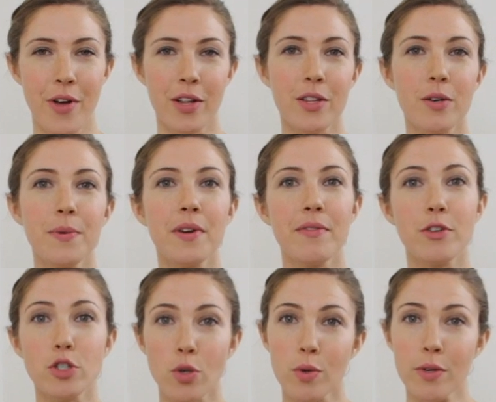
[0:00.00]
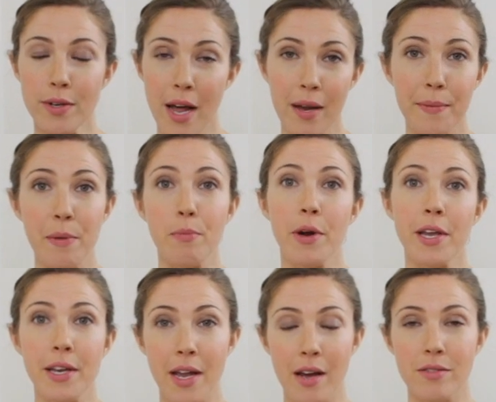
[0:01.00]
a little bit of the shoulder anatomy, break
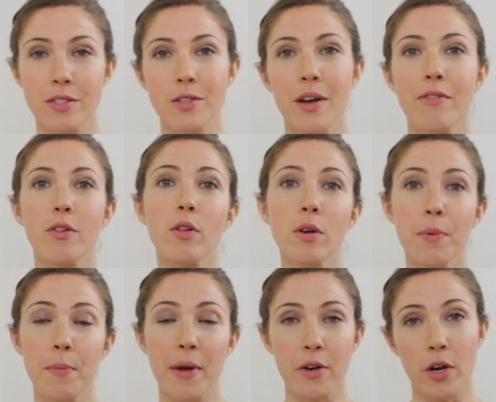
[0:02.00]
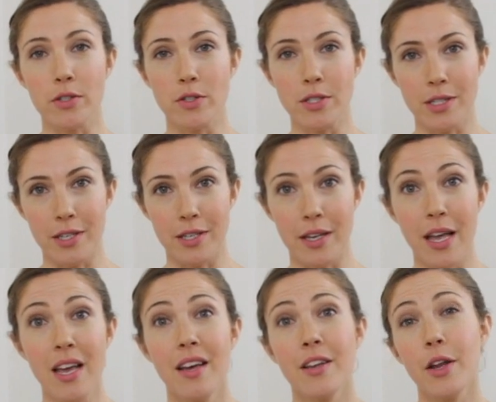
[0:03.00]
it down so you have a little bit better understanding.
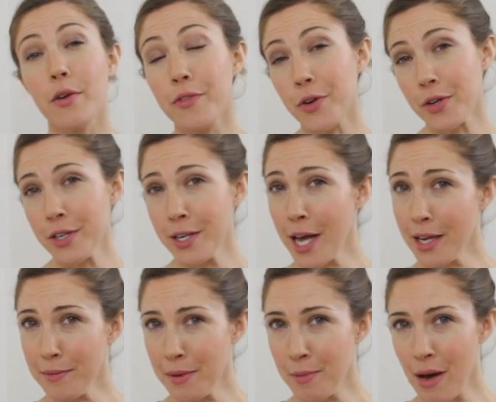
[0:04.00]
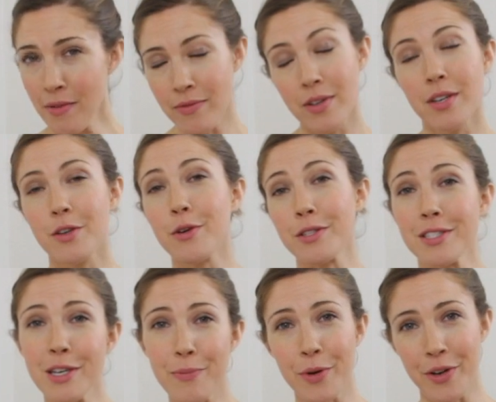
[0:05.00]
Now if you're an anatomy buff, you can
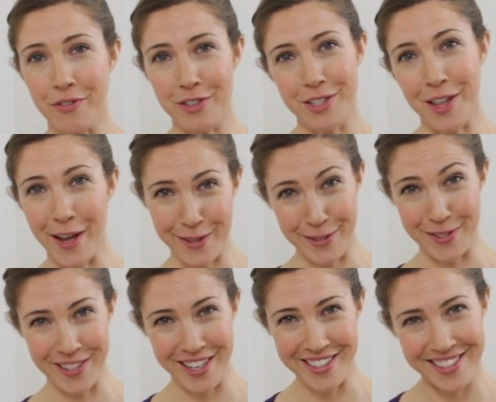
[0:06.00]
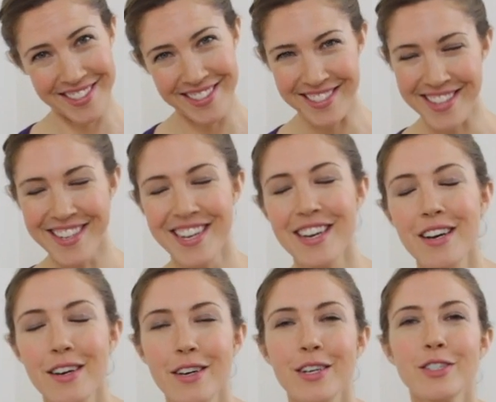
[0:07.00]
skip on over to the exercise.
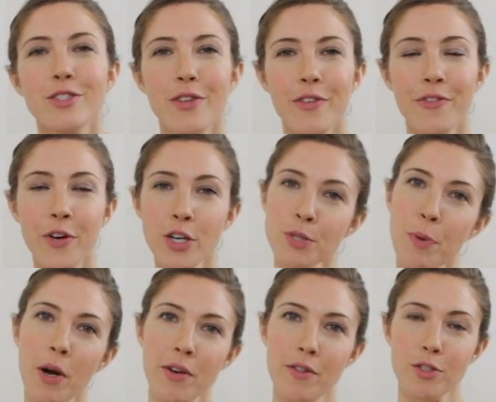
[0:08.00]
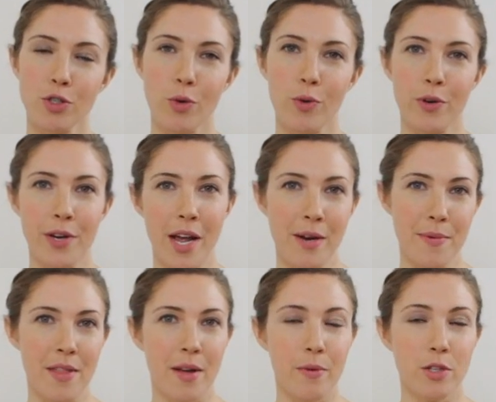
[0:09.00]
So the first part of the shoulder
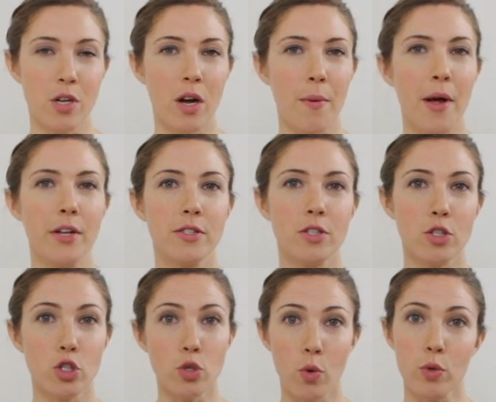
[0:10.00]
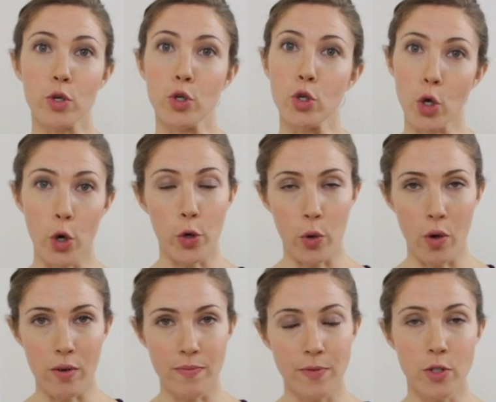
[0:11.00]
anatomy that I want to talk about is the shoulder
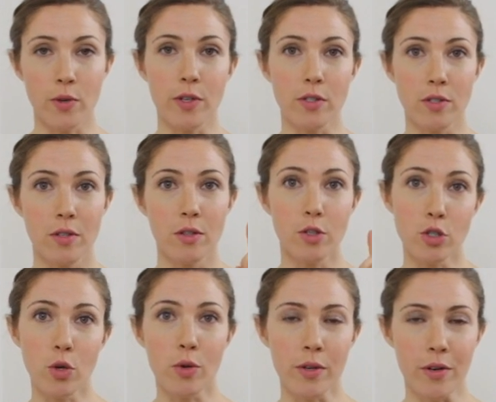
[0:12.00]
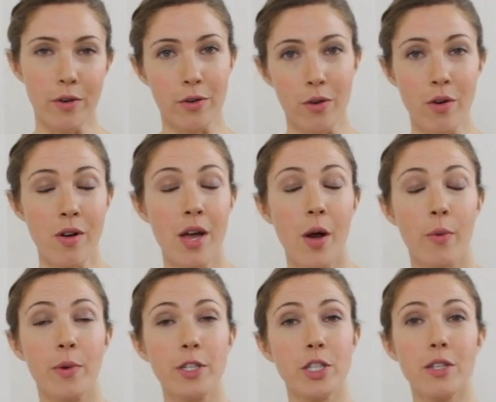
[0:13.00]
girdle. So there's the shoulder girdle,
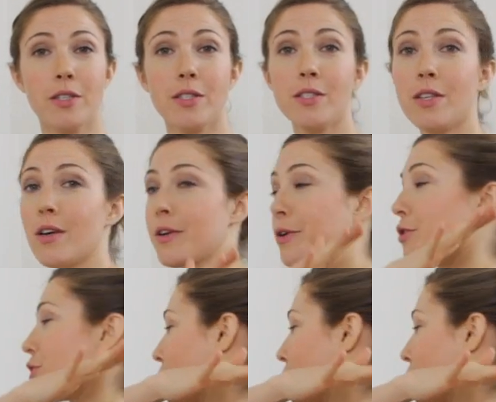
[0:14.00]
which is your